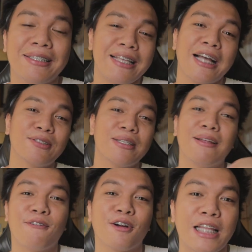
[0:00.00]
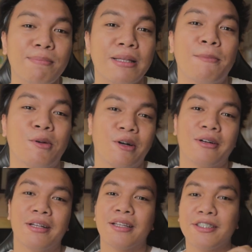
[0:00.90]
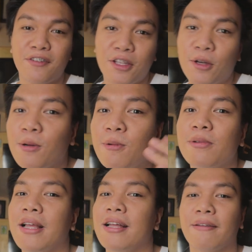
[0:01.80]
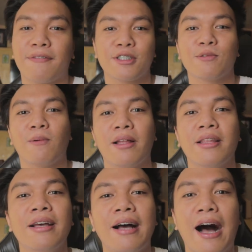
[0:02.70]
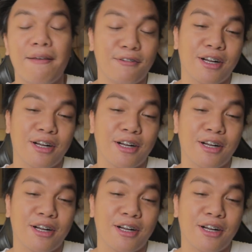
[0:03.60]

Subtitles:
this is actually the fourth time that I'm recording this video. Yung una, the first one, I